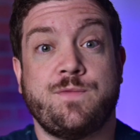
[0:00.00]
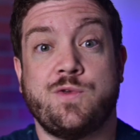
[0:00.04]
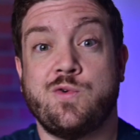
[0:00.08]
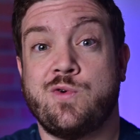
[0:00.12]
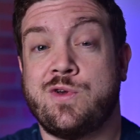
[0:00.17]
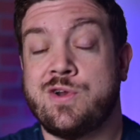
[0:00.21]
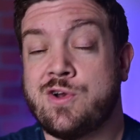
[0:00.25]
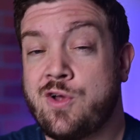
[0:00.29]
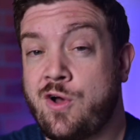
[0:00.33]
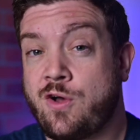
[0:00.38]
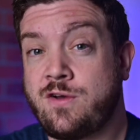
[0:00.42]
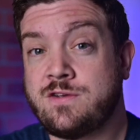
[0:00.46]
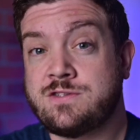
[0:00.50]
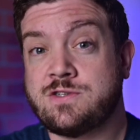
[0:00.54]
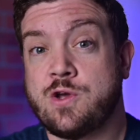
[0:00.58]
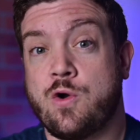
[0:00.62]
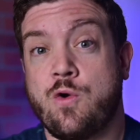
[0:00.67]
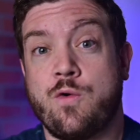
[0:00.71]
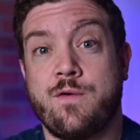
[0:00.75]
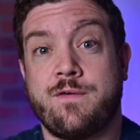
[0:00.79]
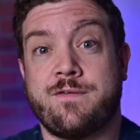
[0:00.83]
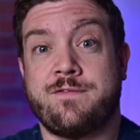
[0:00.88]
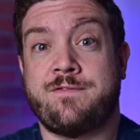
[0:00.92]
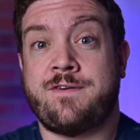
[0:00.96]
You can
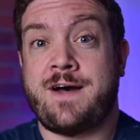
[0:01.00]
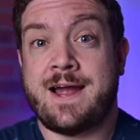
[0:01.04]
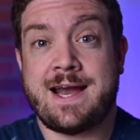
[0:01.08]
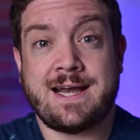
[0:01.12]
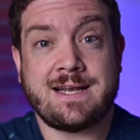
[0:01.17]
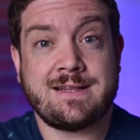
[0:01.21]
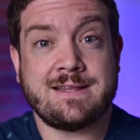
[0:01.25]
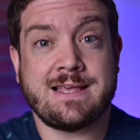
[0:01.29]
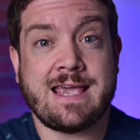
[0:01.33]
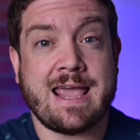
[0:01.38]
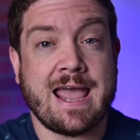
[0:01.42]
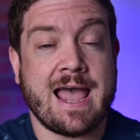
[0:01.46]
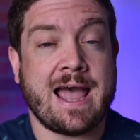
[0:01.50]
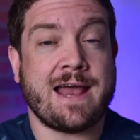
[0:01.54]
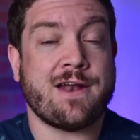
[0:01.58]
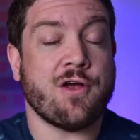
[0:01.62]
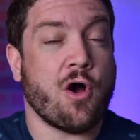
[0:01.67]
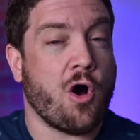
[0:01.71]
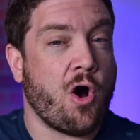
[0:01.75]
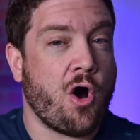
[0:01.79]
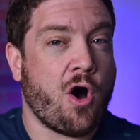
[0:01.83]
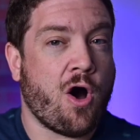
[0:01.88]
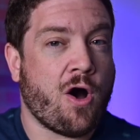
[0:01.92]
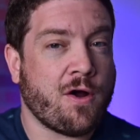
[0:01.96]
also finally add
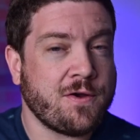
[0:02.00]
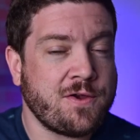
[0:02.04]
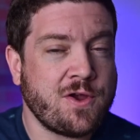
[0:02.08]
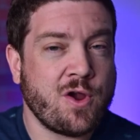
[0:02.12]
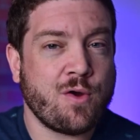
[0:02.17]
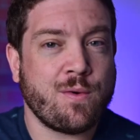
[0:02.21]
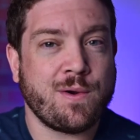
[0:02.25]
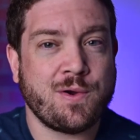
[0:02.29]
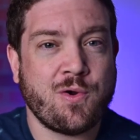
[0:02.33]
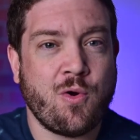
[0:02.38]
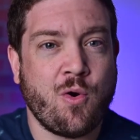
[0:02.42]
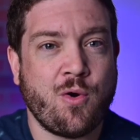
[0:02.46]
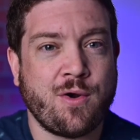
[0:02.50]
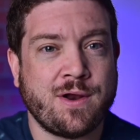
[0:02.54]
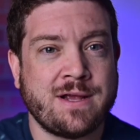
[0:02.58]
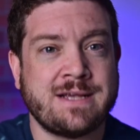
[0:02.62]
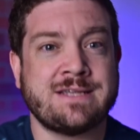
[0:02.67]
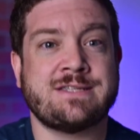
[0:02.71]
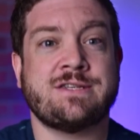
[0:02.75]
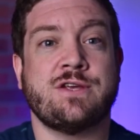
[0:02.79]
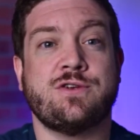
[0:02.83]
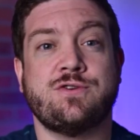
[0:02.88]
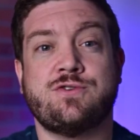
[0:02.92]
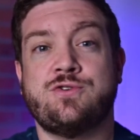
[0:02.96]
audio
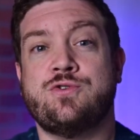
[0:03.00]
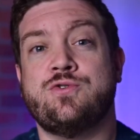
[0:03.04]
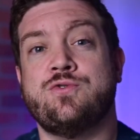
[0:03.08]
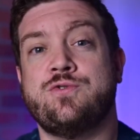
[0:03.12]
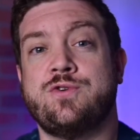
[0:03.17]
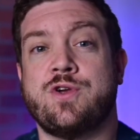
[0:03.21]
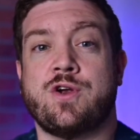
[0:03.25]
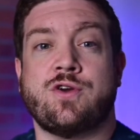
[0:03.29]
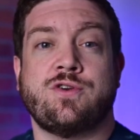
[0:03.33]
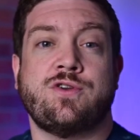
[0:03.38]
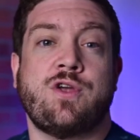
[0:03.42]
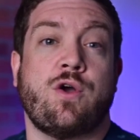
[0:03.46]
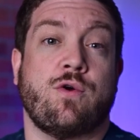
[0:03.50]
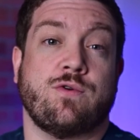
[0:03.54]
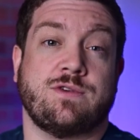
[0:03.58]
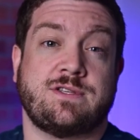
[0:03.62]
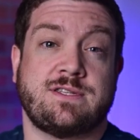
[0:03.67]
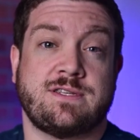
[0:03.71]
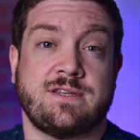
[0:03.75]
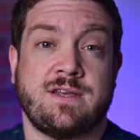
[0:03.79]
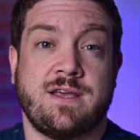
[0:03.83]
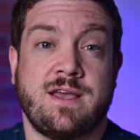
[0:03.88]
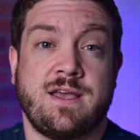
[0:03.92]
recordings to your notes.